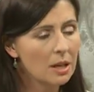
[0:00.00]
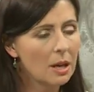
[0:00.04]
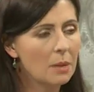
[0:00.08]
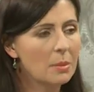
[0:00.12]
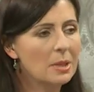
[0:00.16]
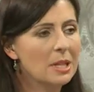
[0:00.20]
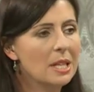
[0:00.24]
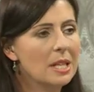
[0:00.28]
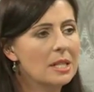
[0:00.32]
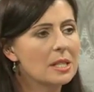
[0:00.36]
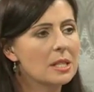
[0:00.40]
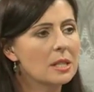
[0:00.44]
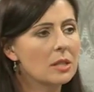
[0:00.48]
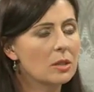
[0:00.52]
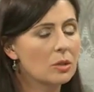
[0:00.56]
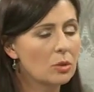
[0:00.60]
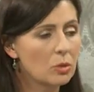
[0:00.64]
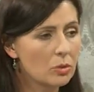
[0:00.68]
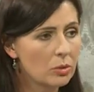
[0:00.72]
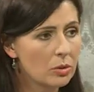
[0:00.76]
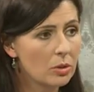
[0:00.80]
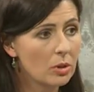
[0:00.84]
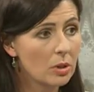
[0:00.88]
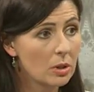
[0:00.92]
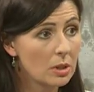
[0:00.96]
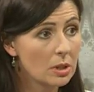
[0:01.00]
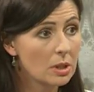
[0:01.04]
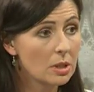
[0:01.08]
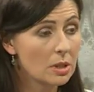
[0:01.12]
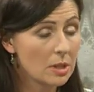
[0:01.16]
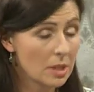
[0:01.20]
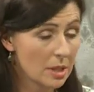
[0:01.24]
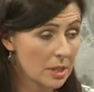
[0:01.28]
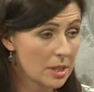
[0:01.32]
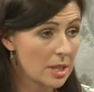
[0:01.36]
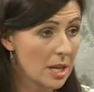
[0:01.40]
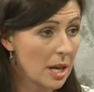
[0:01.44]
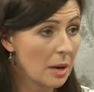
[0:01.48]
I mean, they did an awful lot
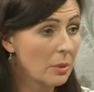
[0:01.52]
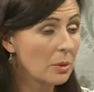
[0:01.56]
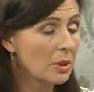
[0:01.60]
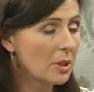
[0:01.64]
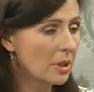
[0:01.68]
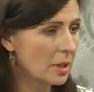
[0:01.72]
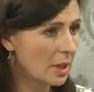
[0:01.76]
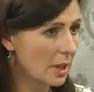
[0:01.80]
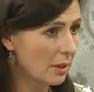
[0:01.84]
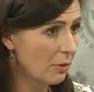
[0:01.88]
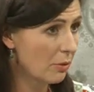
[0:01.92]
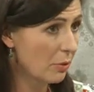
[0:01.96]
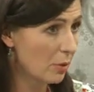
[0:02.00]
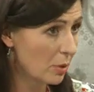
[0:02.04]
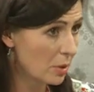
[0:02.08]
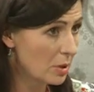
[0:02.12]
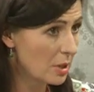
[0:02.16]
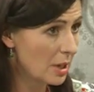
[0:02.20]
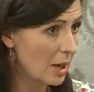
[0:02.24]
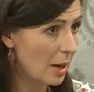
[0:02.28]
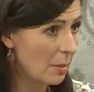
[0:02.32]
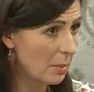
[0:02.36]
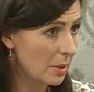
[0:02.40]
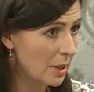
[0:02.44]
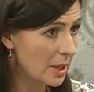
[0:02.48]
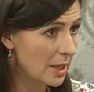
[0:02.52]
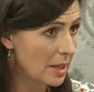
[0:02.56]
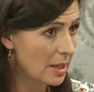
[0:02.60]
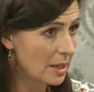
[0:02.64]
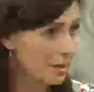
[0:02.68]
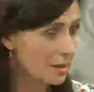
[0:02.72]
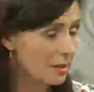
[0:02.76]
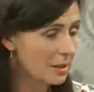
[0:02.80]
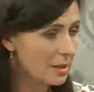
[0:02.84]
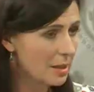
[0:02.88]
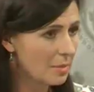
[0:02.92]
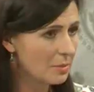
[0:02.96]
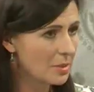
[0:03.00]
to start with in that first couple of
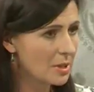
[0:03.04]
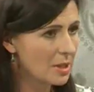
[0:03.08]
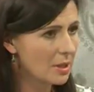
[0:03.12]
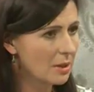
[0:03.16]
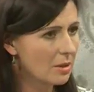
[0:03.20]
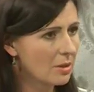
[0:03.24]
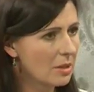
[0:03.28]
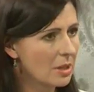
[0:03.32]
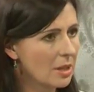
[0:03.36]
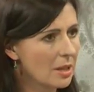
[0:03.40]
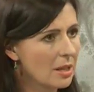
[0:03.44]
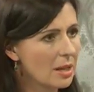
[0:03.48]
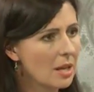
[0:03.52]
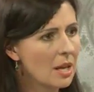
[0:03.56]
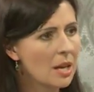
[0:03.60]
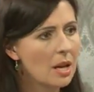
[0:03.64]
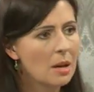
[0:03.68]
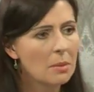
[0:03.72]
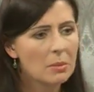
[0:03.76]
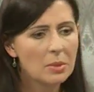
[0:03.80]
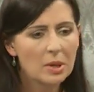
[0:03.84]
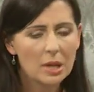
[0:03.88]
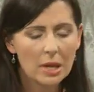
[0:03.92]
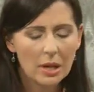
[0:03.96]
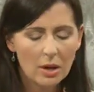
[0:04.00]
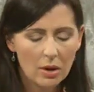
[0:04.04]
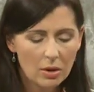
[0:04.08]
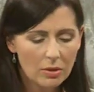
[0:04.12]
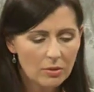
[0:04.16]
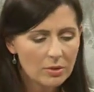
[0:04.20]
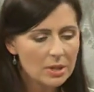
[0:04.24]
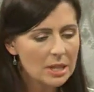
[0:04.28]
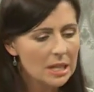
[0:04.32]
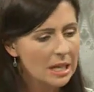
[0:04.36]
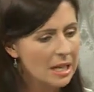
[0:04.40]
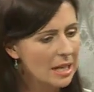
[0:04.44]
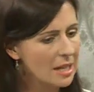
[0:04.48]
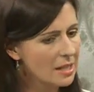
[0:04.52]
years, absolutely. But
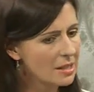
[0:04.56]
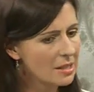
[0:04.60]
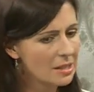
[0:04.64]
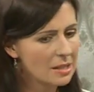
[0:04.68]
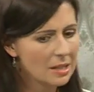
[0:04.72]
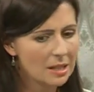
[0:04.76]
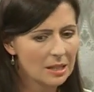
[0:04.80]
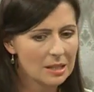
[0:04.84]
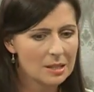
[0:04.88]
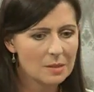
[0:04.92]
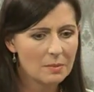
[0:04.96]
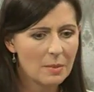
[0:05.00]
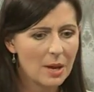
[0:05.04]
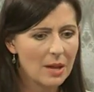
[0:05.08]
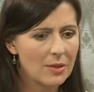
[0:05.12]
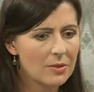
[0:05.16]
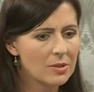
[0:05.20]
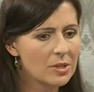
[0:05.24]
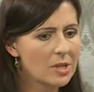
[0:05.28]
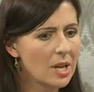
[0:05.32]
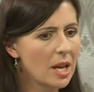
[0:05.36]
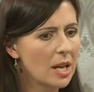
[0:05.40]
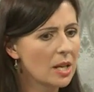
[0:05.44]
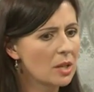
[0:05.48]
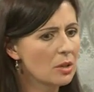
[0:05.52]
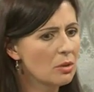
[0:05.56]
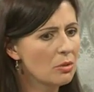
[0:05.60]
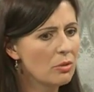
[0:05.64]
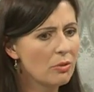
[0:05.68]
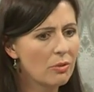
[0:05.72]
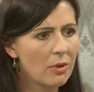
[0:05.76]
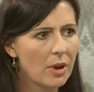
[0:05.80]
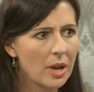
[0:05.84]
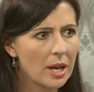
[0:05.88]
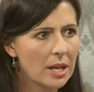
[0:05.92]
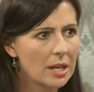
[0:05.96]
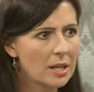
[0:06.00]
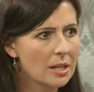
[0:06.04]
over the last 6 months, are you
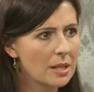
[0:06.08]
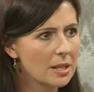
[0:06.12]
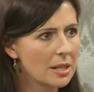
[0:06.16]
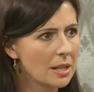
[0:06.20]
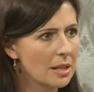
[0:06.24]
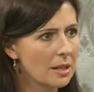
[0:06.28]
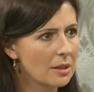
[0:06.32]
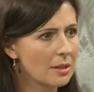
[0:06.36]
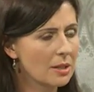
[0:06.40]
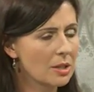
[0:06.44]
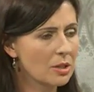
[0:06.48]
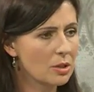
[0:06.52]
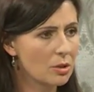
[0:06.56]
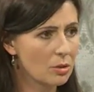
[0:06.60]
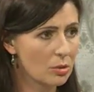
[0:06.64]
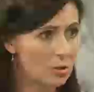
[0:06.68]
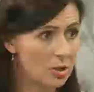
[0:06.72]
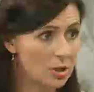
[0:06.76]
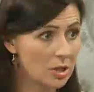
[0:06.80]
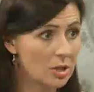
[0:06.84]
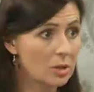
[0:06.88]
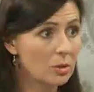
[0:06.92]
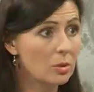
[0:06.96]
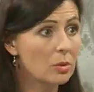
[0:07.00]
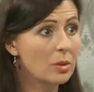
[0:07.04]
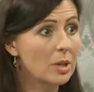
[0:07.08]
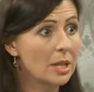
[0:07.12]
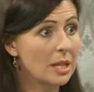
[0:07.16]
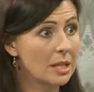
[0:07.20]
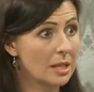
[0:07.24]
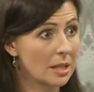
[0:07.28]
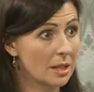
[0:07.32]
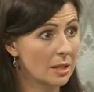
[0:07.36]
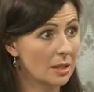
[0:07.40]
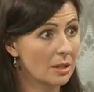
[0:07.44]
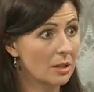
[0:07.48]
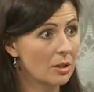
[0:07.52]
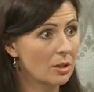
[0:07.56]
finding that you're still
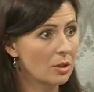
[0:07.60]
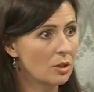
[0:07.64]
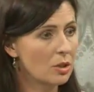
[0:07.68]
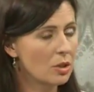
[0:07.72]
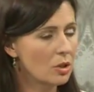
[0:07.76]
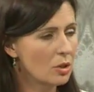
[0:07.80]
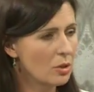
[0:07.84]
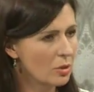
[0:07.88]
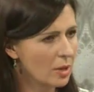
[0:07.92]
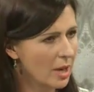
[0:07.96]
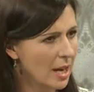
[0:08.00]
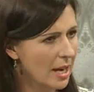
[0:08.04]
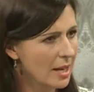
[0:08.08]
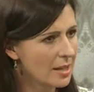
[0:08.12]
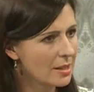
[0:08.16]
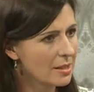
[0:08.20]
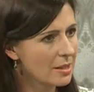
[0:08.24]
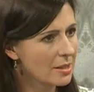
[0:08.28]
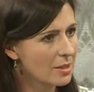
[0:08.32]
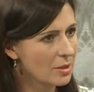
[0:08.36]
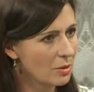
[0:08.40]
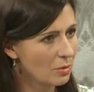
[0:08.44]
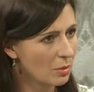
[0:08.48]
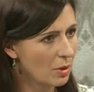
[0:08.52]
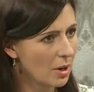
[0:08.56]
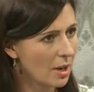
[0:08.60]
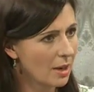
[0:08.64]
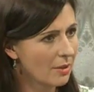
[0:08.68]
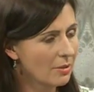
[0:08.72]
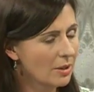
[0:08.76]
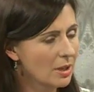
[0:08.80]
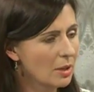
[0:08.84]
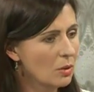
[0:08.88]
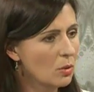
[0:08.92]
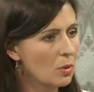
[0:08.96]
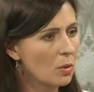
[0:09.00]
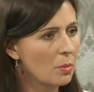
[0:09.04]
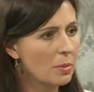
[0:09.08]
getting new cases
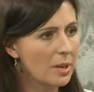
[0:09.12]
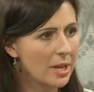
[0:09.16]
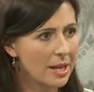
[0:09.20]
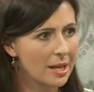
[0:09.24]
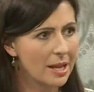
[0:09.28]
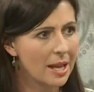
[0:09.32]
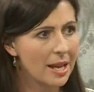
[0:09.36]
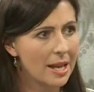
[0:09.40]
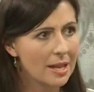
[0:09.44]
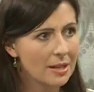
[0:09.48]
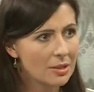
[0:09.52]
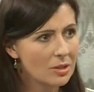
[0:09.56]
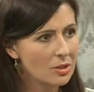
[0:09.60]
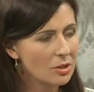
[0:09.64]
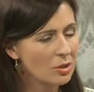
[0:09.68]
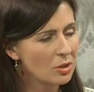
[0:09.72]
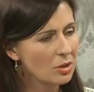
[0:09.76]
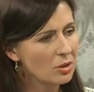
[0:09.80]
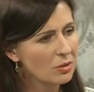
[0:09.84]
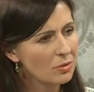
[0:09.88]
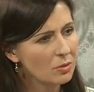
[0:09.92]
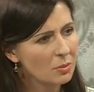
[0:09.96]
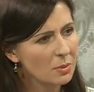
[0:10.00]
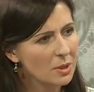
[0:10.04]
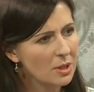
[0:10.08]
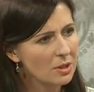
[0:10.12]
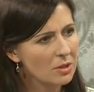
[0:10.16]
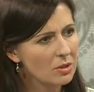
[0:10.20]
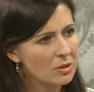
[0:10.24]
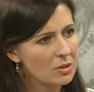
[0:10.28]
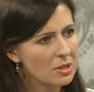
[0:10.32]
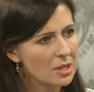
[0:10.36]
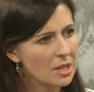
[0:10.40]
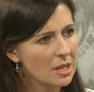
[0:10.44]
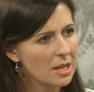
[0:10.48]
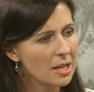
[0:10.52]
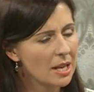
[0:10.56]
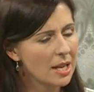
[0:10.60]
arriving or being handed to you from
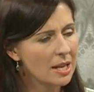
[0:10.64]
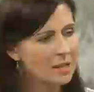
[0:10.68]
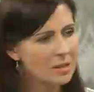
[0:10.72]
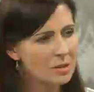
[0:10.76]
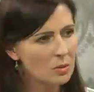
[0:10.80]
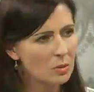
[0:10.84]
EQC?